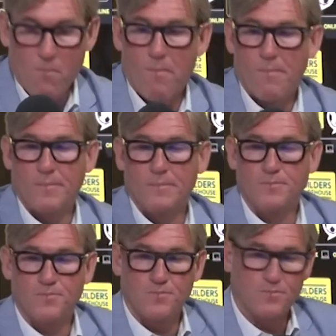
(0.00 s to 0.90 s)

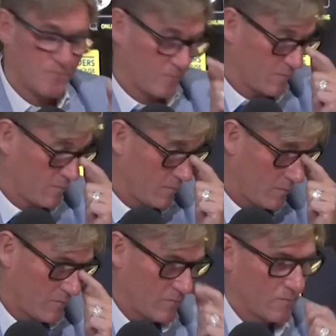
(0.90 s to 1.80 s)

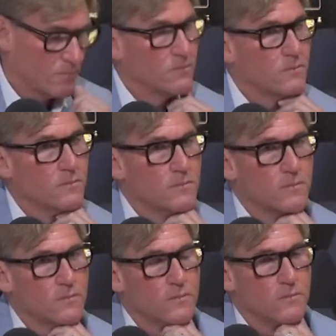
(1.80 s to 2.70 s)

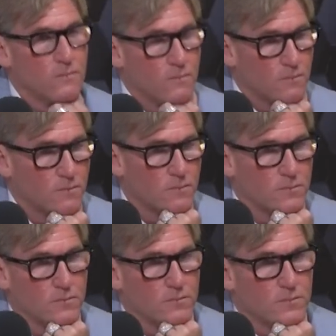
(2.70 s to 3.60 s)

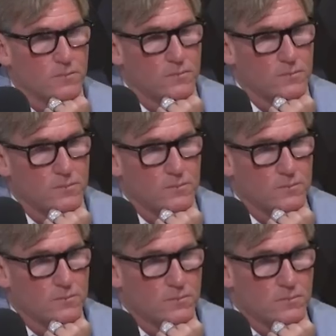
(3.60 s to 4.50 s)

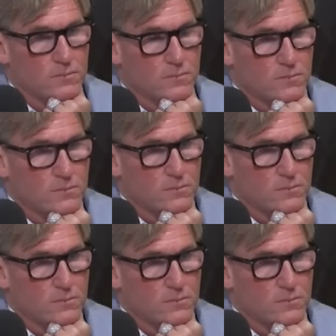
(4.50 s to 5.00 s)
No words are spoken by the person on screen.